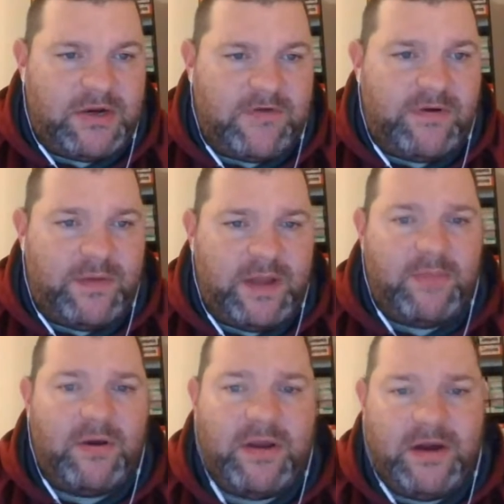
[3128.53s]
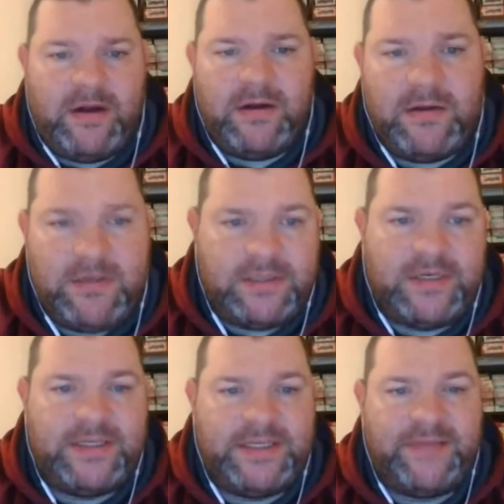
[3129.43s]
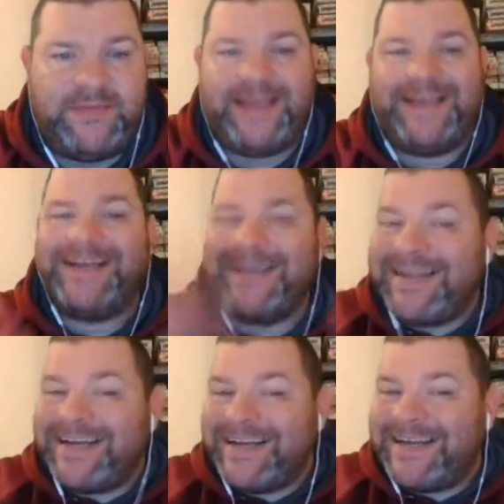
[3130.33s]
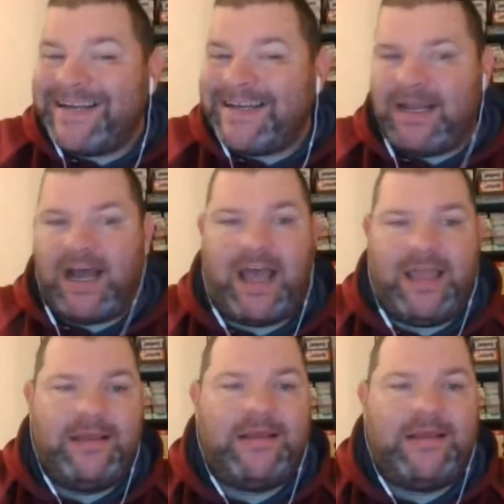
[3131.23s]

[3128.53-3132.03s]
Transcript: over to my mug here so you can see me. Hi.